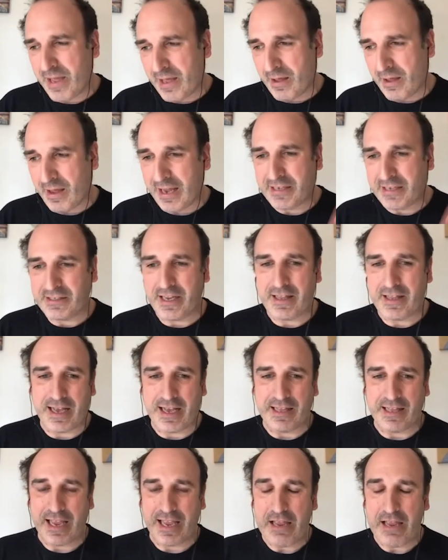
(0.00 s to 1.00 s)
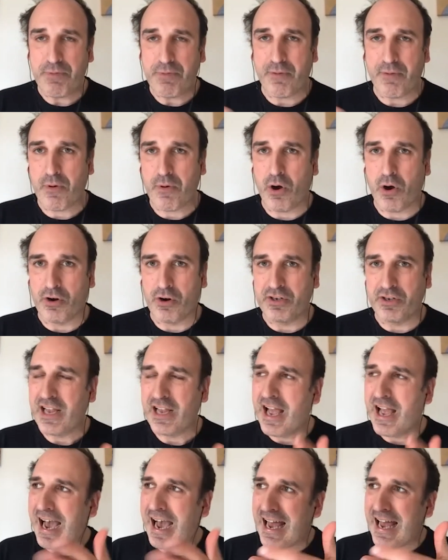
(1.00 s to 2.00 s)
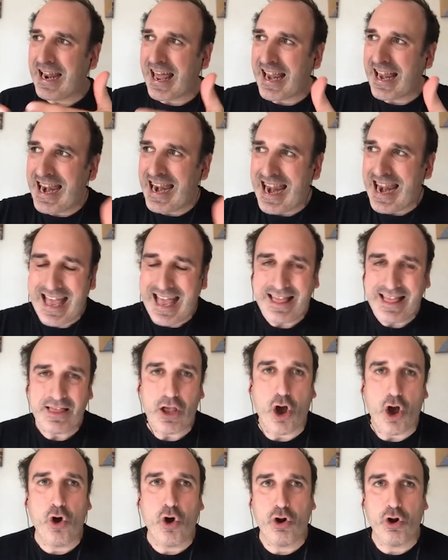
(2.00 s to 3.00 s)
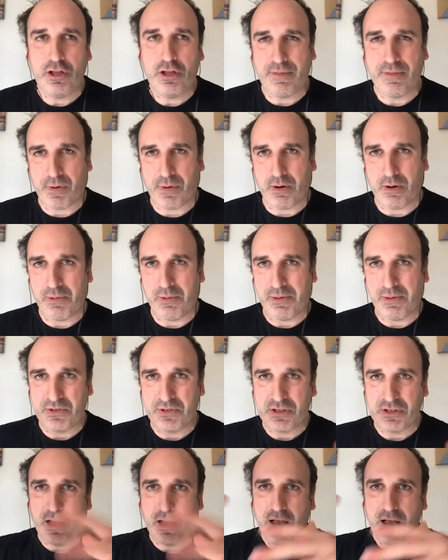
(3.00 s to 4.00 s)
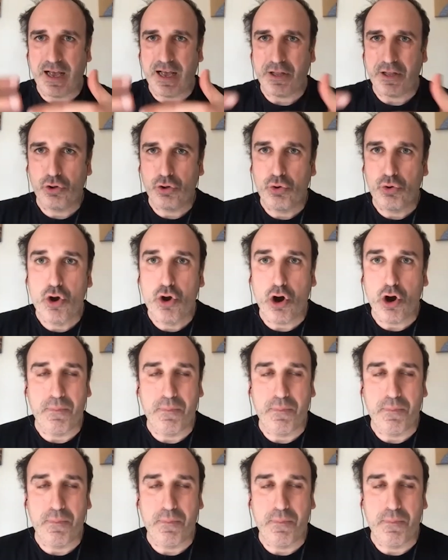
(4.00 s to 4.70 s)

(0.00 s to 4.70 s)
I say that I eat popcorns and I let all the problems to go,